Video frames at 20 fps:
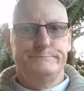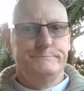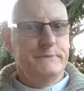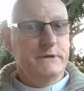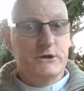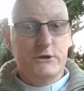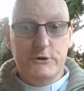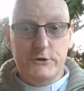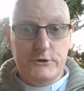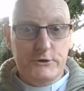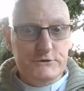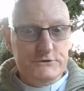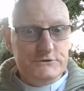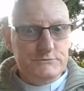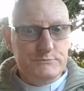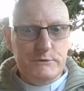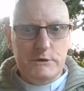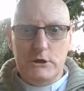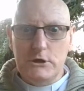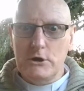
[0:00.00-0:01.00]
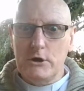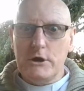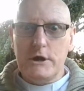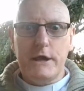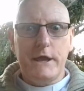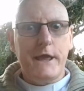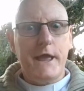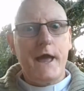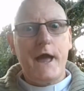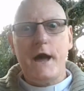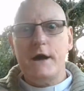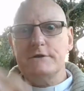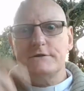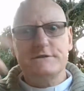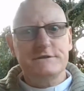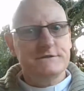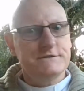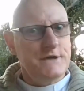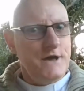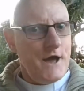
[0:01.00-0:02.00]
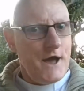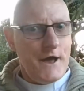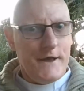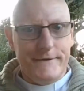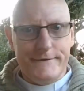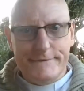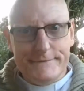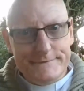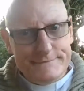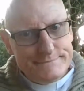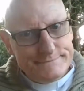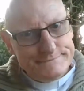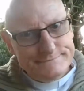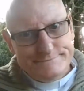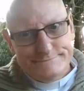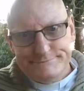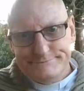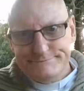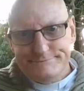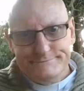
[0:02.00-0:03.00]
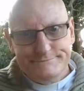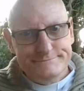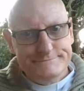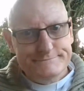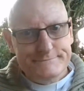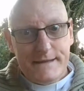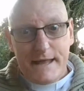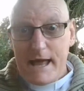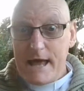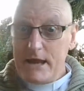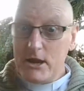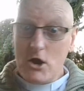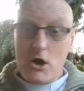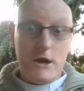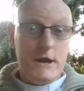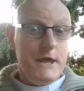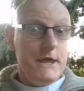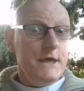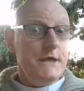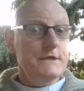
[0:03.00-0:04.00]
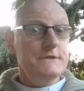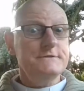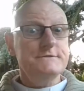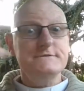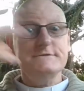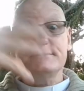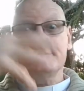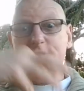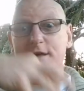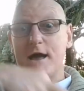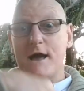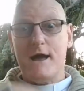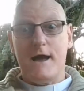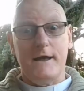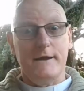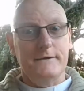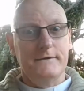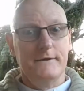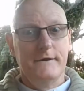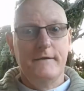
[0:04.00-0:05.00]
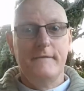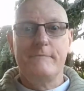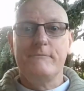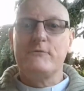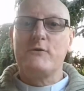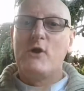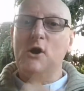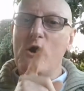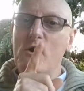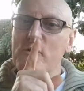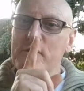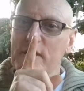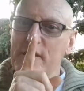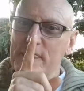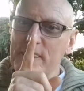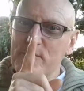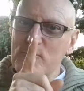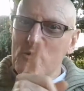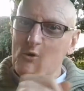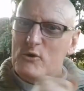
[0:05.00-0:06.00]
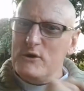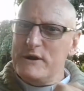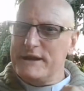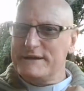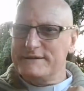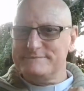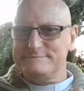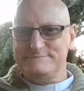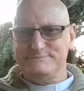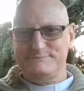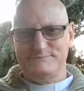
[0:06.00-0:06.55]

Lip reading: Because we're looking outside and not inside. Go there in the morning